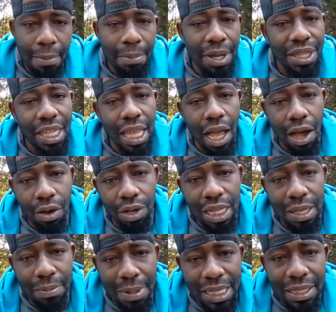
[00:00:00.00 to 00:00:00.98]
But the
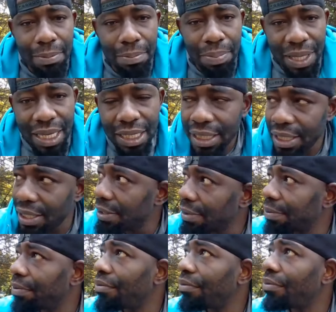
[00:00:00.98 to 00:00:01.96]
only missing piece,
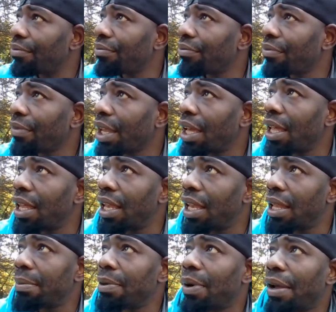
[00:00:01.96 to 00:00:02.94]

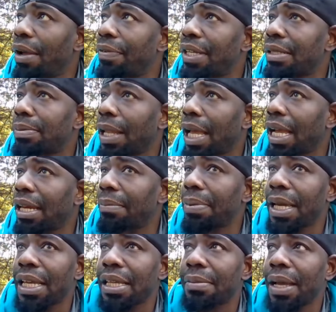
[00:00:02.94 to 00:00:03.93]
let me wait for this plane to
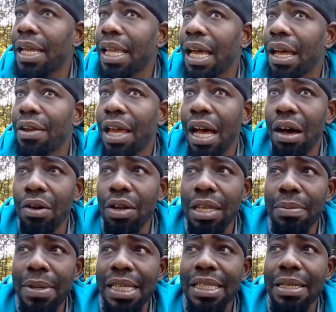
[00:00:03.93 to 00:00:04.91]
pass by, y'all. The
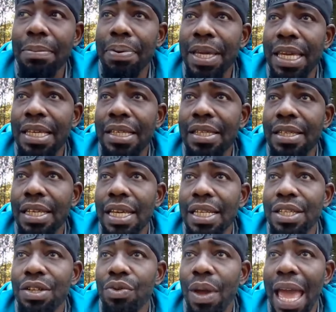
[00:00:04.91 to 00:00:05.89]
only missing piece
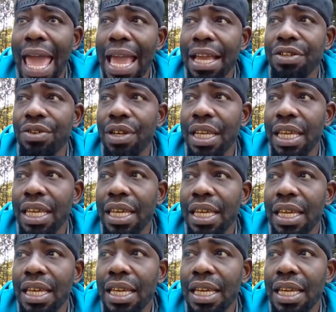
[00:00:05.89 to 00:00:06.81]
into actually